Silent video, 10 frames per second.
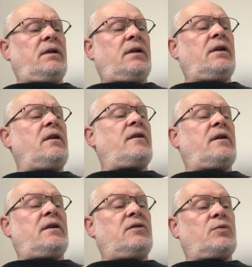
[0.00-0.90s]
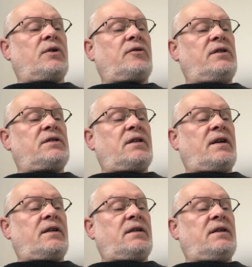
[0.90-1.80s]
Either into a creature
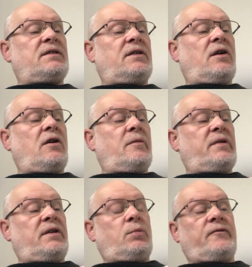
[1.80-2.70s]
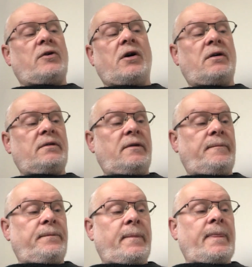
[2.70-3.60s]
that is in harmony with God,
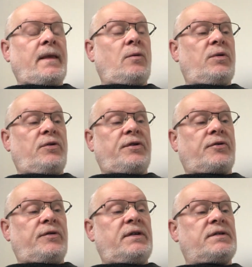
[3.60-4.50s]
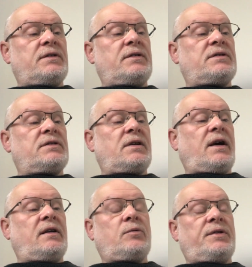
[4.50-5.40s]
with other creatures
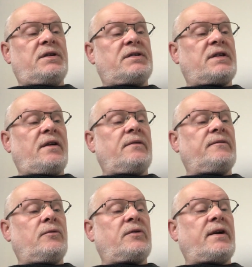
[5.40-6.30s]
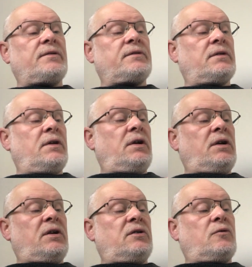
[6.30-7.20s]
and with itself, or else
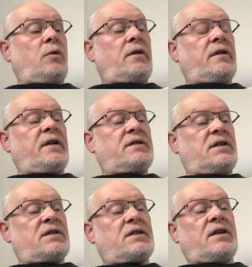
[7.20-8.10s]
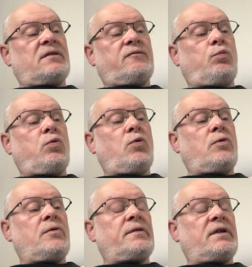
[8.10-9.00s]
into one that is in a state of
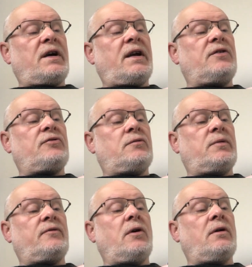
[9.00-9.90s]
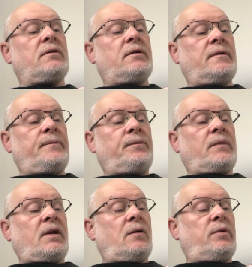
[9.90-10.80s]
war and hatred with God
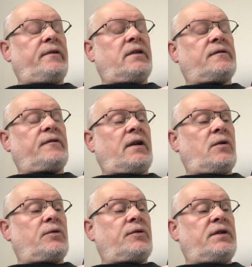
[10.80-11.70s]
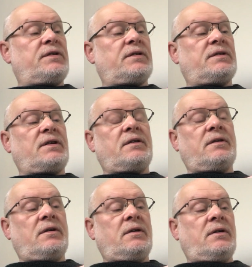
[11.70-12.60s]
and with its fellow creatures and
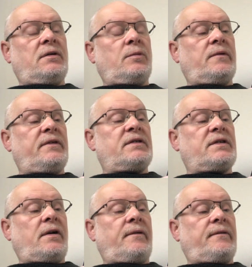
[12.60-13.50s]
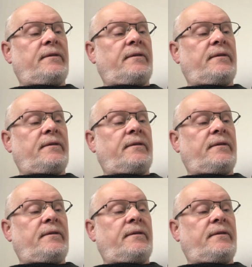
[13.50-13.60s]
with itself.